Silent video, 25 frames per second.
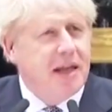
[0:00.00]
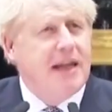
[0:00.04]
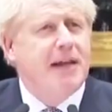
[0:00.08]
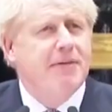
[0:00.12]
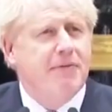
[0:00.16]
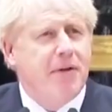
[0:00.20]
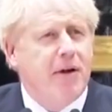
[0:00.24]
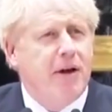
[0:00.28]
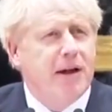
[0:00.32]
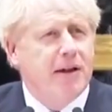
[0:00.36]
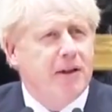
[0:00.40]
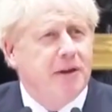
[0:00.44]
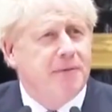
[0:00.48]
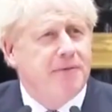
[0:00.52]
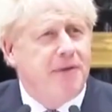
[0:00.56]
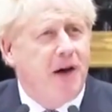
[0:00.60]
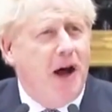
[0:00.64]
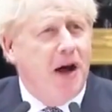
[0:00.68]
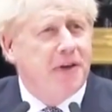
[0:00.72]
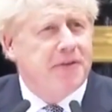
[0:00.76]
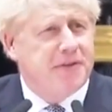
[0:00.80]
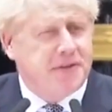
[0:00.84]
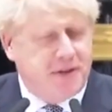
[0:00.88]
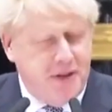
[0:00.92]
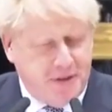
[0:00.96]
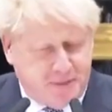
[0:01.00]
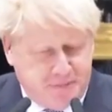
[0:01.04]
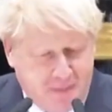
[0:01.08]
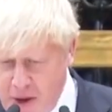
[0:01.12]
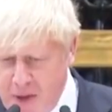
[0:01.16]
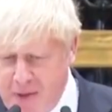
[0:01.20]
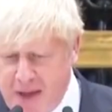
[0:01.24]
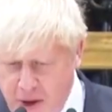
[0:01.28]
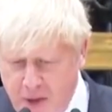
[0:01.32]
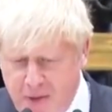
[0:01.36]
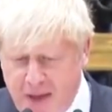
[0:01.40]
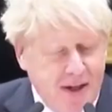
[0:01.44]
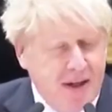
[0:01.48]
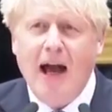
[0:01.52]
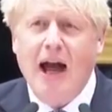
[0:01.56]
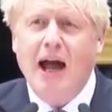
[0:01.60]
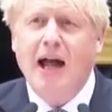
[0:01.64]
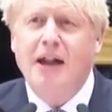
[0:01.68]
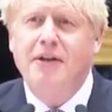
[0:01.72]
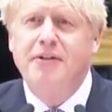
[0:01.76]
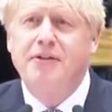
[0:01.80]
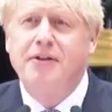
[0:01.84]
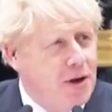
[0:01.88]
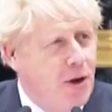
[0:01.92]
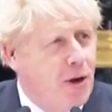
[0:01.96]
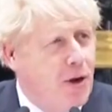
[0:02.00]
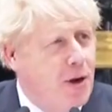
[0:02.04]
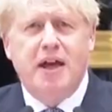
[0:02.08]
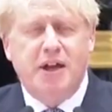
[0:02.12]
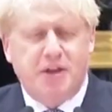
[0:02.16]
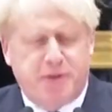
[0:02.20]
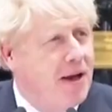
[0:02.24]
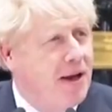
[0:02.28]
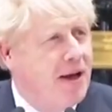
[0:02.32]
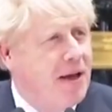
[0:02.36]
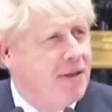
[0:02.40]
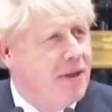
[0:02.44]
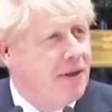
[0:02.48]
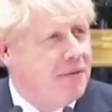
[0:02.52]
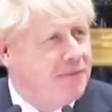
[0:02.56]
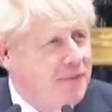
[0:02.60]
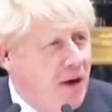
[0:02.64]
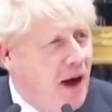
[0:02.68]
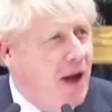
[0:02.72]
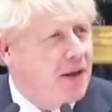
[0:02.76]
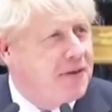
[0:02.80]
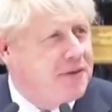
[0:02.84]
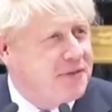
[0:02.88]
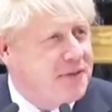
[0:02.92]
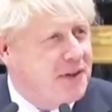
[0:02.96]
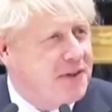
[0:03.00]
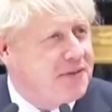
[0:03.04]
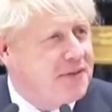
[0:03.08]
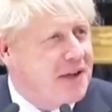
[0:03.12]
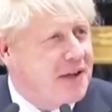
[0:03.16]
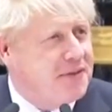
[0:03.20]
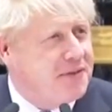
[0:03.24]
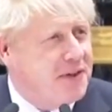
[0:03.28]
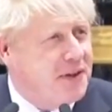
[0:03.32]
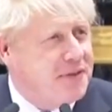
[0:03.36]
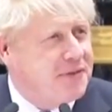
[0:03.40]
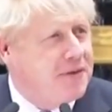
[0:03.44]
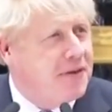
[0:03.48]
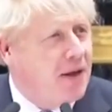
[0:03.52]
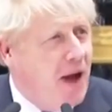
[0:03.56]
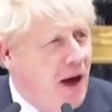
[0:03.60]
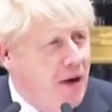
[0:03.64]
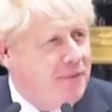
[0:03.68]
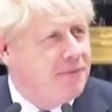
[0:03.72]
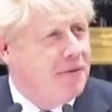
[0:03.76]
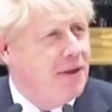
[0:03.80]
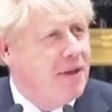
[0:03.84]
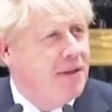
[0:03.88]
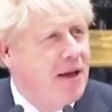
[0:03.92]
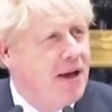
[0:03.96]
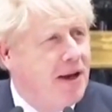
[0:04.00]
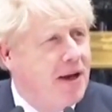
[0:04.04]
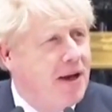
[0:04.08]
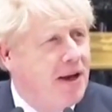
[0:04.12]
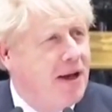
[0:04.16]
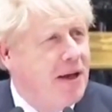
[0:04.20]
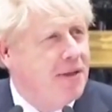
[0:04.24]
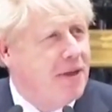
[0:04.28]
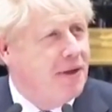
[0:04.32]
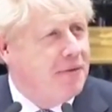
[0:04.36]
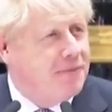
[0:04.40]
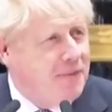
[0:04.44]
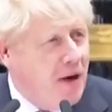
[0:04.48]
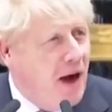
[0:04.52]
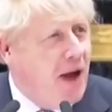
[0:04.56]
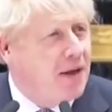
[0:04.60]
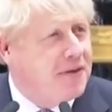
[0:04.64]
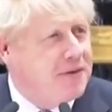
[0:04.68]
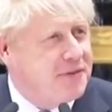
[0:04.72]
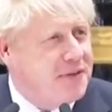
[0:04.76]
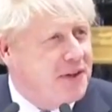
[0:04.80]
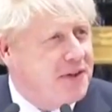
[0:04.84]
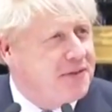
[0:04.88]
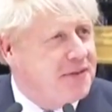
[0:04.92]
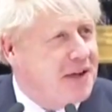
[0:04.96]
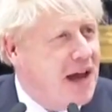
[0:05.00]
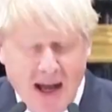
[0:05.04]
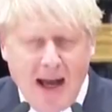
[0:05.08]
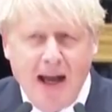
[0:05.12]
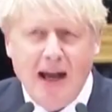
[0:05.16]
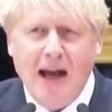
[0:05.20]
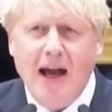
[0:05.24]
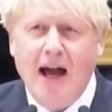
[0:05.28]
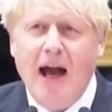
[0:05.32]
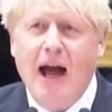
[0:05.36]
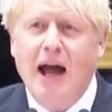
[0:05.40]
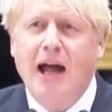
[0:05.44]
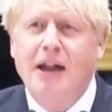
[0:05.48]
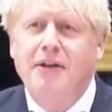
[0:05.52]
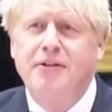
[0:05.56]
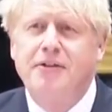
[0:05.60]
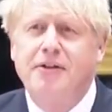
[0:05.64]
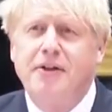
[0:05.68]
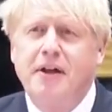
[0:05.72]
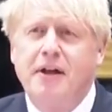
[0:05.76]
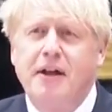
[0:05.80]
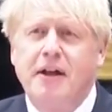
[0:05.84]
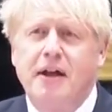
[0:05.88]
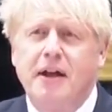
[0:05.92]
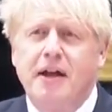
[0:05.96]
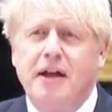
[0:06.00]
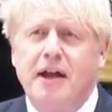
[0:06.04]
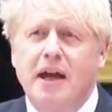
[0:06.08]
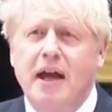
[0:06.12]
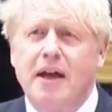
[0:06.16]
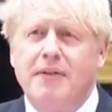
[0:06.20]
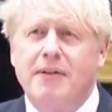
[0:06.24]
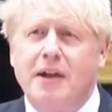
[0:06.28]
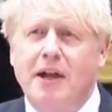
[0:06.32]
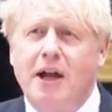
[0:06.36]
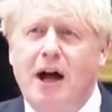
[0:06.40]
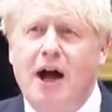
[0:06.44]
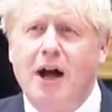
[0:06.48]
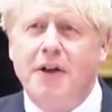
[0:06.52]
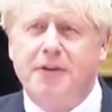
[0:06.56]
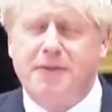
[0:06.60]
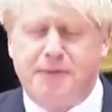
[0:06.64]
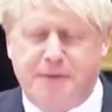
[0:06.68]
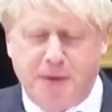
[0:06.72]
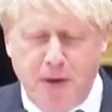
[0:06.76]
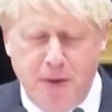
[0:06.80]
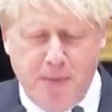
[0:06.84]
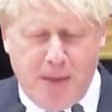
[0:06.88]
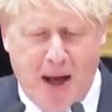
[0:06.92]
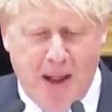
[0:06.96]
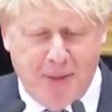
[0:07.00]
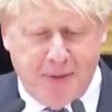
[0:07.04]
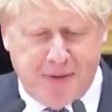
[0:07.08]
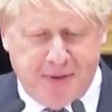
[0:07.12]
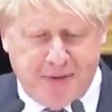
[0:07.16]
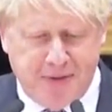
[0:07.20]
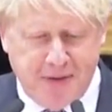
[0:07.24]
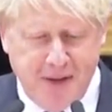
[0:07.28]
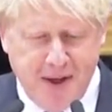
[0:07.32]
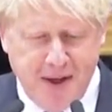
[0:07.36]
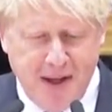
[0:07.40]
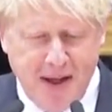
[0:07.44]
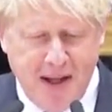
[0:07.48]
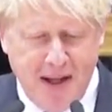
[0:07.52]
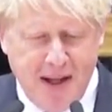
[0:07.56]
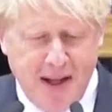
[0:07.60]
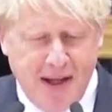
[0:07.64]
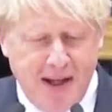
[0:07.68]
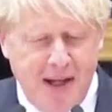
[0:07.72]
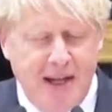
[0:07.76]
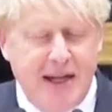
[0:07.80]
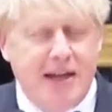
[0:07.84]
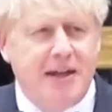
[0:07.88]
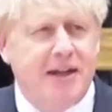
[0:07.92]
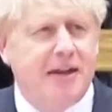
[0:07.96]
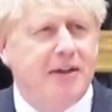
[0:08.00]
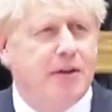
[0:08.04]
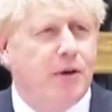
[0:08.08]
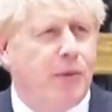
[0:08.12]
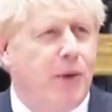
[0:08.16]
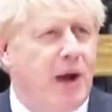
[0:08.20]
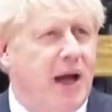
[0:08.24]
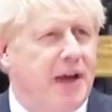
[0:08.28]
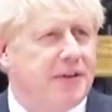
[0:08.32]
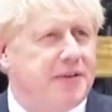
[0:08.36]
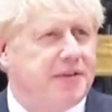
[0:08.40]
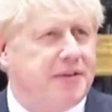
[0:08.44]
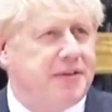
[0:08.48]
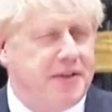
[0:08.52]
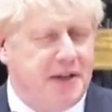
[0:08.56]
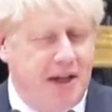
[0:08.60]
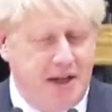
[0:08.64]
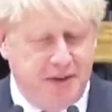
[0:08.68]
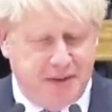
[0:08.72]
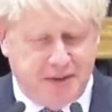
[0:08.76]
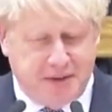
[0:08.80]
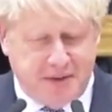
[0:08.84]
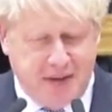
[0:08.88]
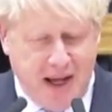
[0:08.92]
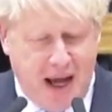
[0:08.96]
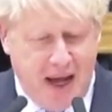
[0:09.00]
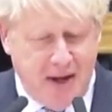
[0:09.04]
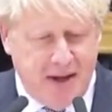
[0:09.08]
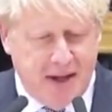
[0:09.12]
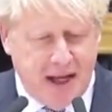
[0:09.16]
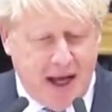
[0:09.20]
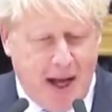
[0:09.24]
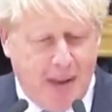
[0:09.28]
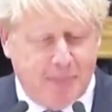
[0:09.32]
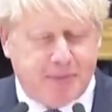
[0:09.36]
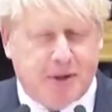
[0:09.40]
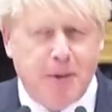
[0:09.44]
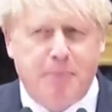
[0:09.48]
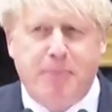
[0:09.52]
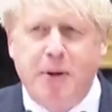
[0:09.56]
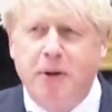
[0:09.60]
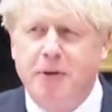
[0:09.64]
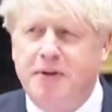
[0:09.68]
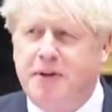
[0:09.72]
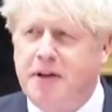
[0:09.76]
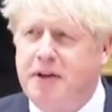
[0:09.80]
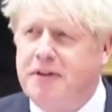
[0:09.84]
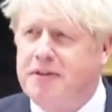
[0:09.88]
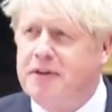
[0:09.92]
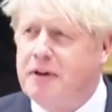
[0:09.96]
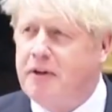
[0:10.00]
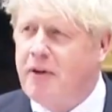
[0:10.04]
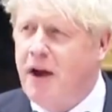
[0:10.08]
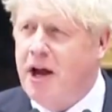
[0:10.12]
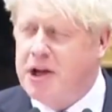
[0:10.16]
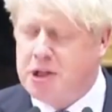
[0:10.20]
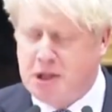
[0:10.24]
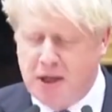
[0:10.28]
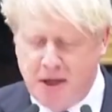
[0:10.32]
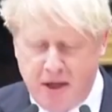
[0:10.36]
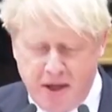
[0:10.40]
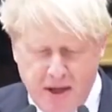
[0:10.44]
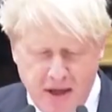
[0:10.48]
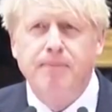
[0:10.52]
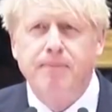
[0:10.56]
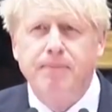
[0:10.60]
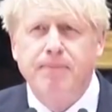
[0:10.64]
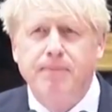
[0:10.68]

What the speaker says: delivering the fastest doo-doo, and you're in the fastest spread of the coronavirus. And in the last few months, meeting family members who do not live in my home.